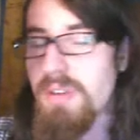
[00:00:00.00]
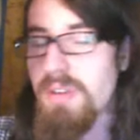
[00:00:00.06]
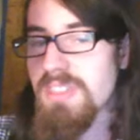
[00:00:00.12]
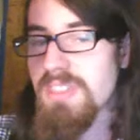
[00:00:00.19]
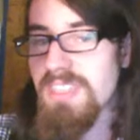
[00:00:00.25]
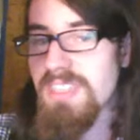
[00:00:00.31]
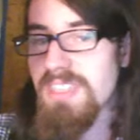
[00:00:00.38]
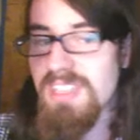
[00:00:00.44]

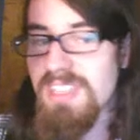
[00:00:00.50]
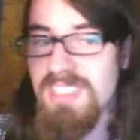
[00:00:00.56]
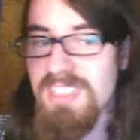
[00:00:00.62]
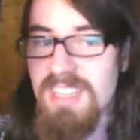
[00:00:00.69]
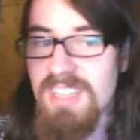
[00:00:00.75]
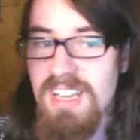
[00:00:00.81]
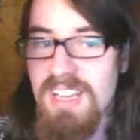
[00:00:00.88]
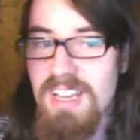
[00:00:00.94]
in it.
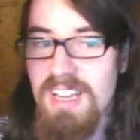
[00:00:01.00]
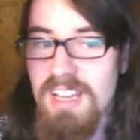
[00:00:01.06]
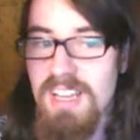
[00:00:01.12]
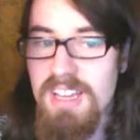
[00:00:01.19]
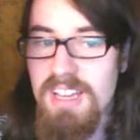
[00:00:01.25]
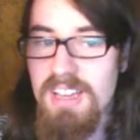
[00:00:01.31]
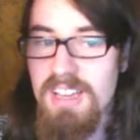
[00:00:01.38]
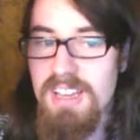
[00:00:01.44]

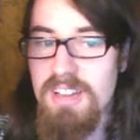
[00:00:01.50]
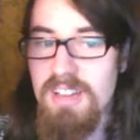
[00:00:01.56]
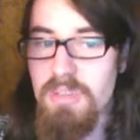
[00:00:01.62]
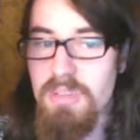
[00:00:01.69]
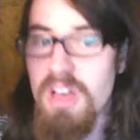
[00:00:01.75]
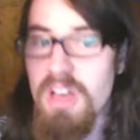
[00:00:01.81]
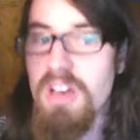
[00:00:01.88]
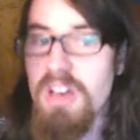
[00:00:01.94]

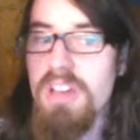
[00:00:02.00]
Well,